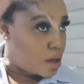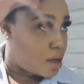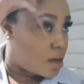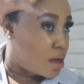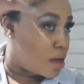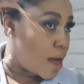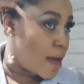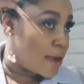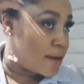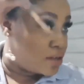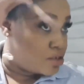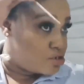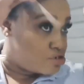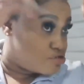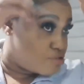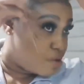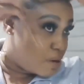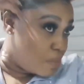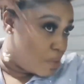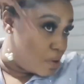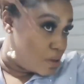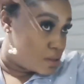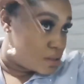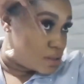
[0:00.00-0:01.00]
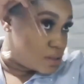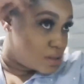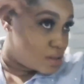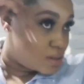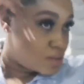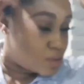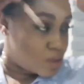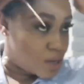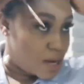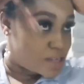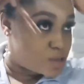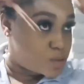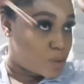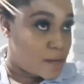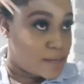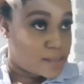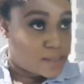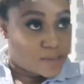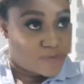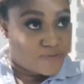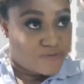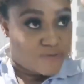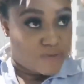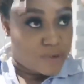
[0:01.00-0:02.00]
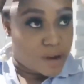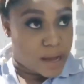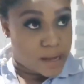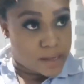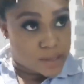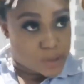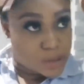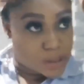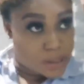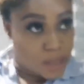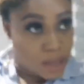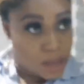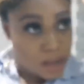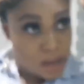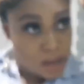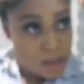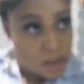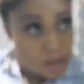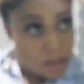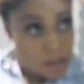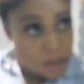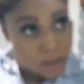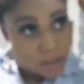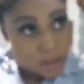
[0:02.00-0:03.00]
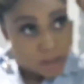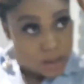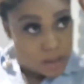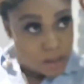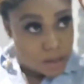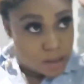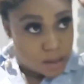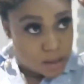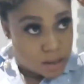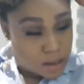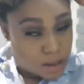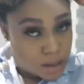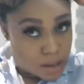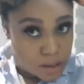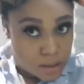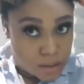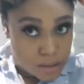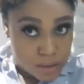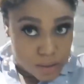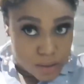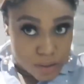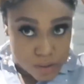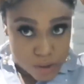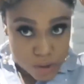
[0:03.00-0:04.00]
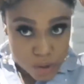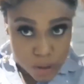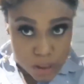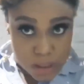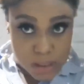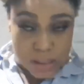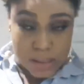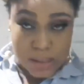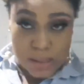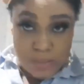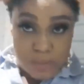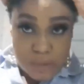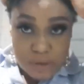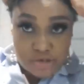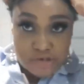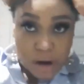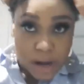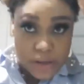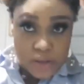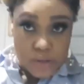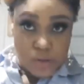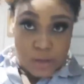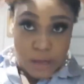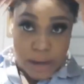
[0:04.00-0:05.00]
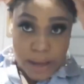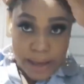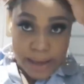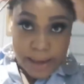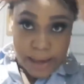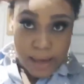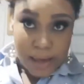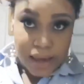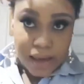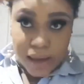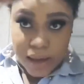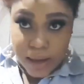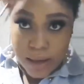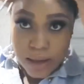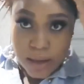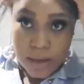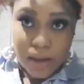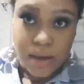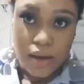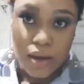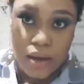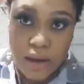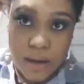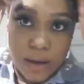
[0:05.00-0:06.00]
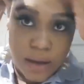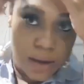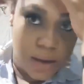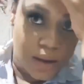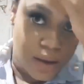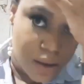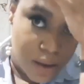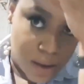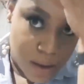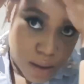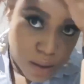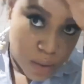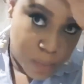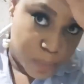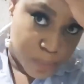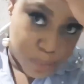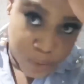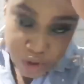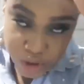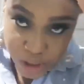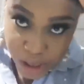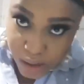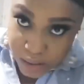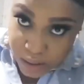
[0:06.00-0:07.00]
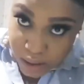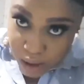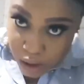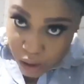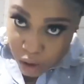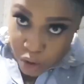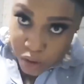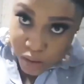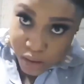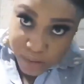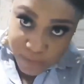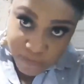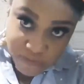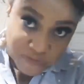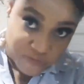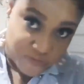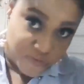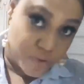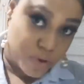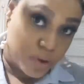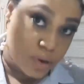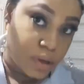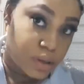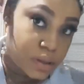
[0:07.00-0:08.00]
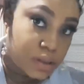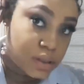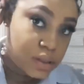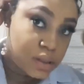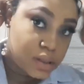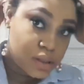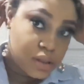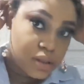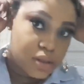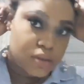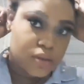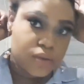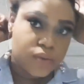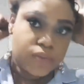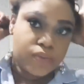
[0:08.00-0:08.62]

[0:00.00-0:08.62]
I didn't trim it, so that's why it's fuller today so this is me trying to like push out the curls in front